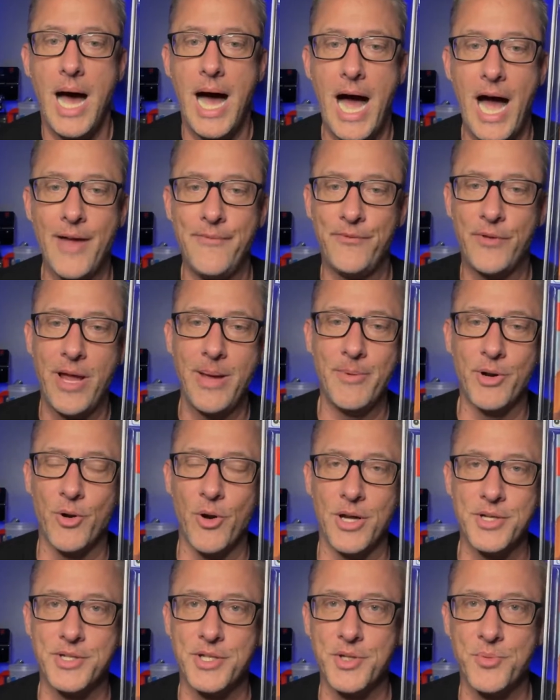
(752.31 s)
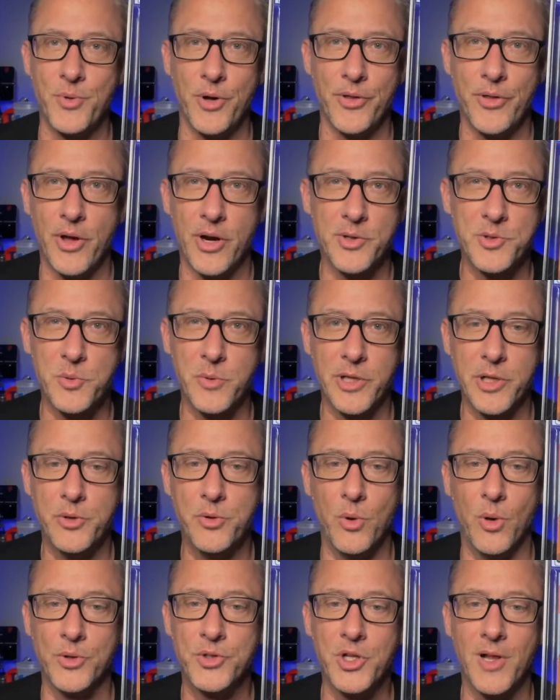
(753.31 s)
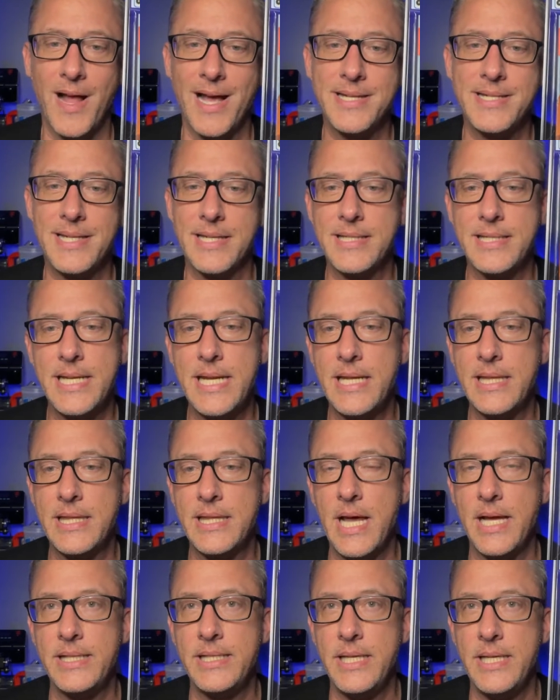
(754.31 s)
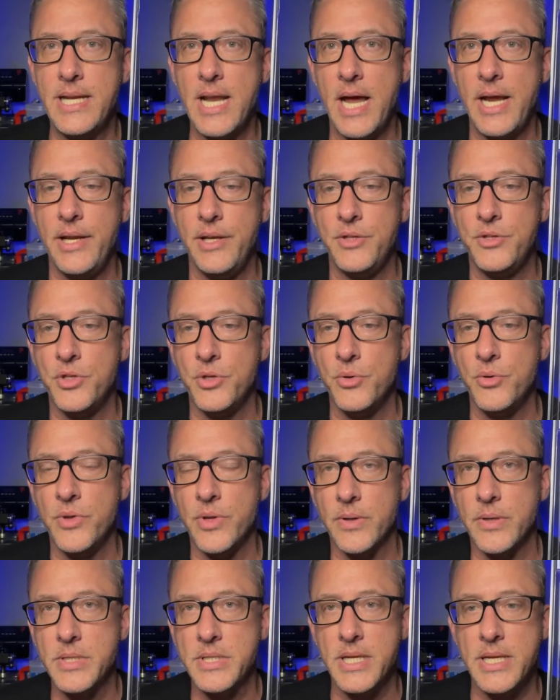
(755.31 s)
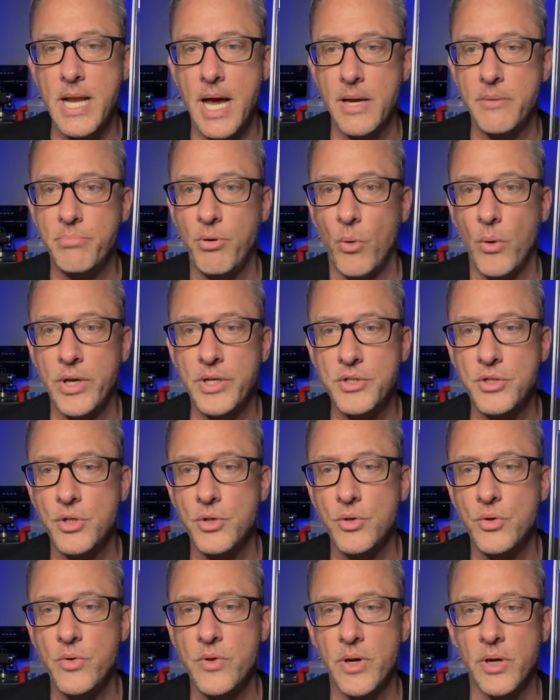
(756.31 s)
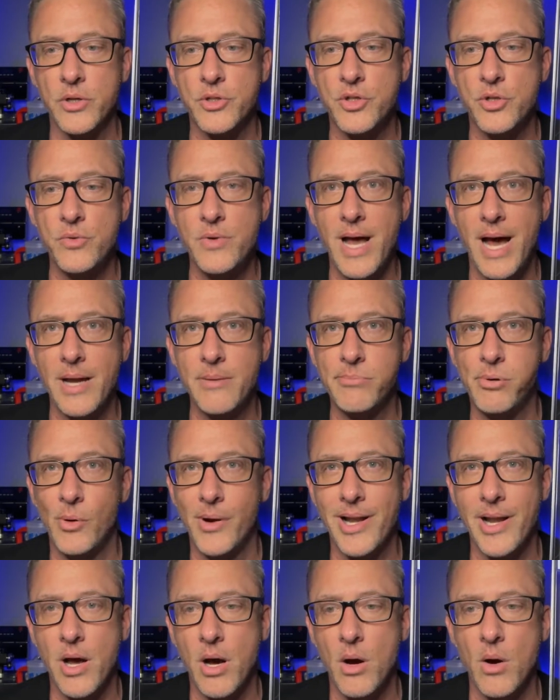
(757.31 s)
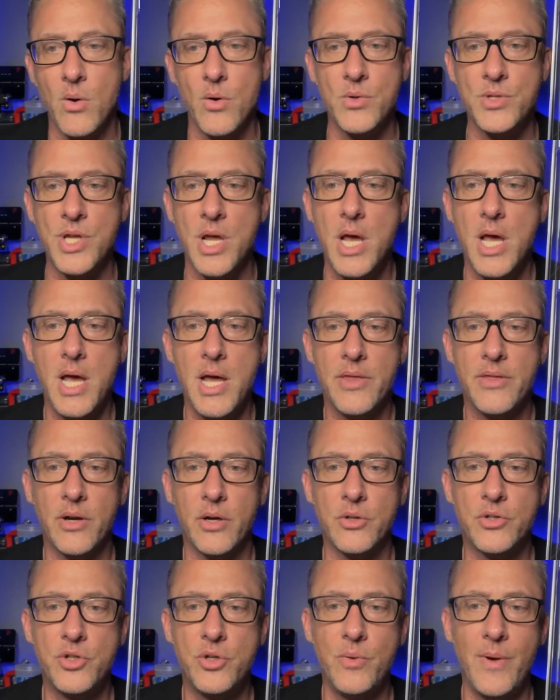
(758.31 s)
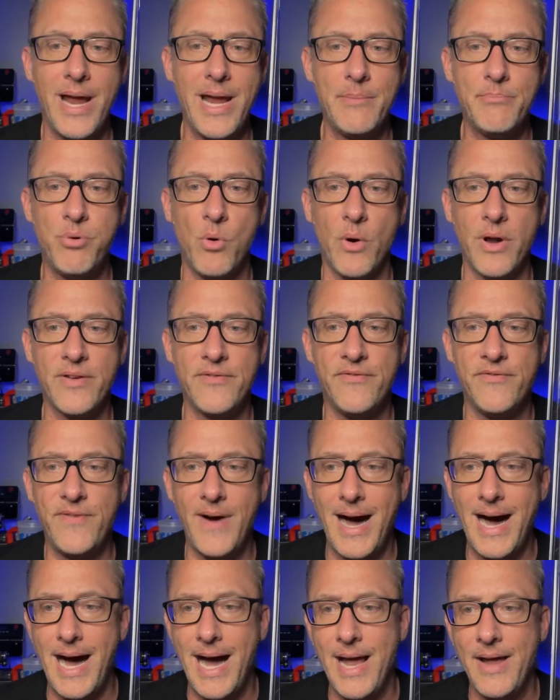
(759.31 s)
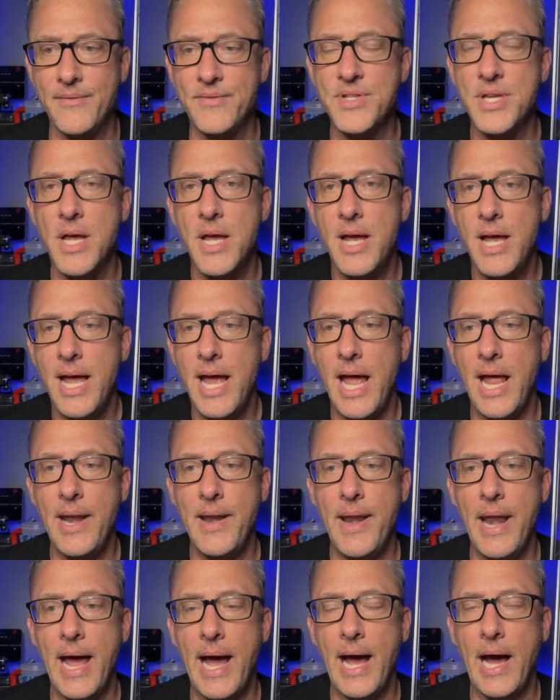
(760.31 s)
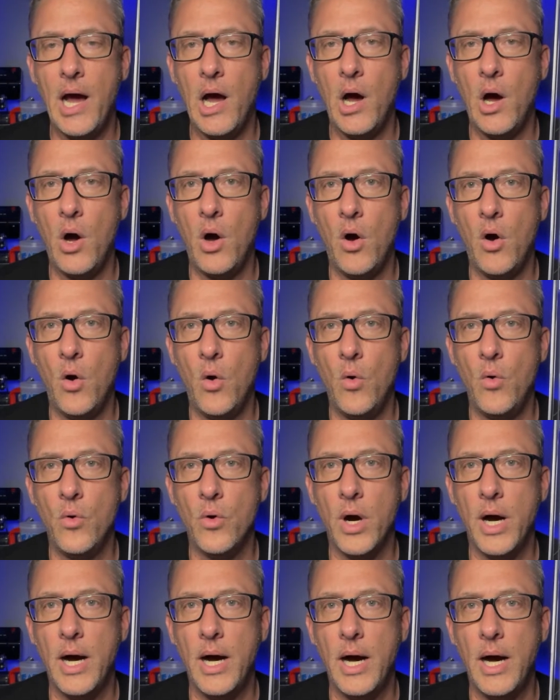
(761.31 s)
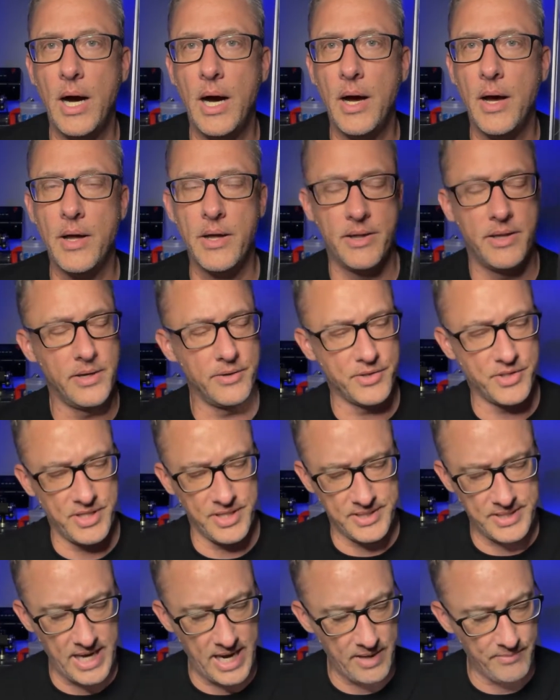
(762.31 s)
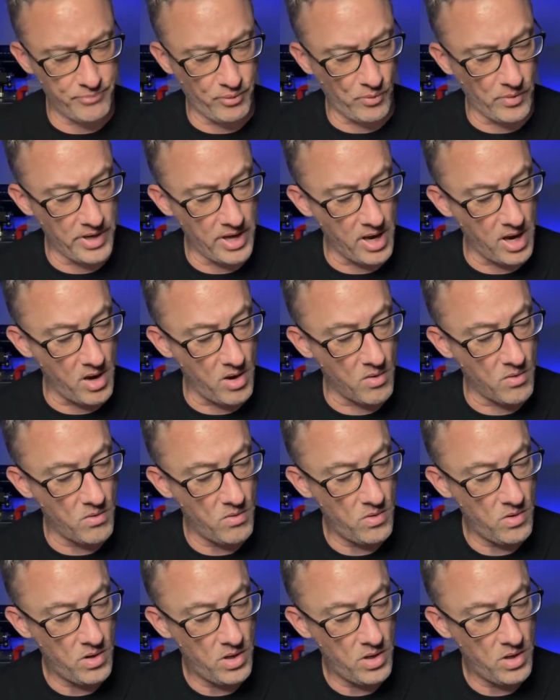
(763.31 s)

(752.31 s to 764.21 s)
I came across this one, thought it was really cool. July 16th, 1992, there is a 9.2. There are two 9.0s. There are two 8.5s. And now there's this 8.0.